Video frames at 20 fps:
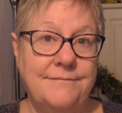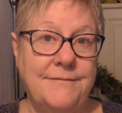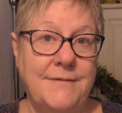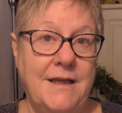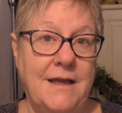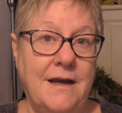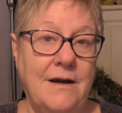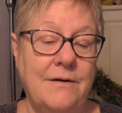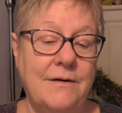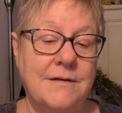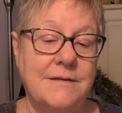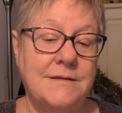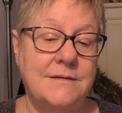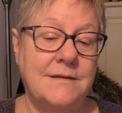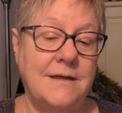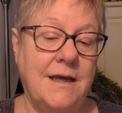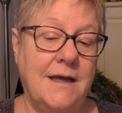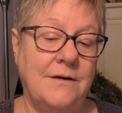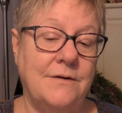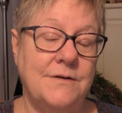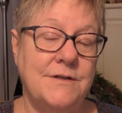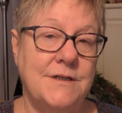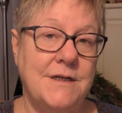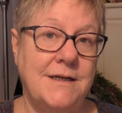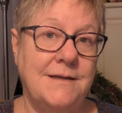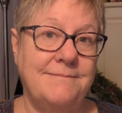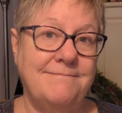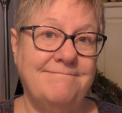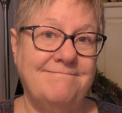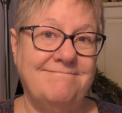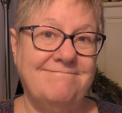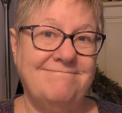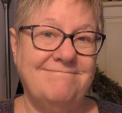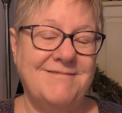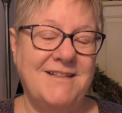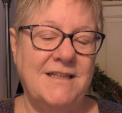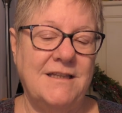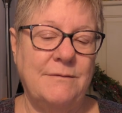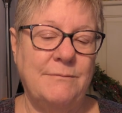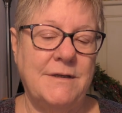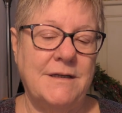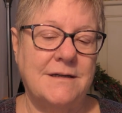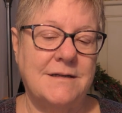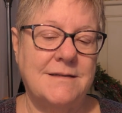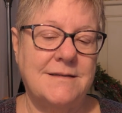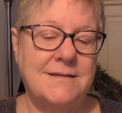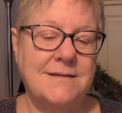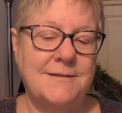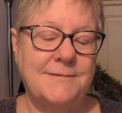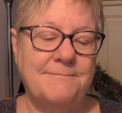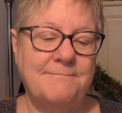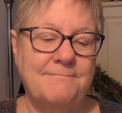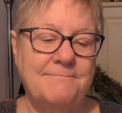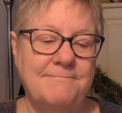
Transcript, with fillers: the errant energy in the mix.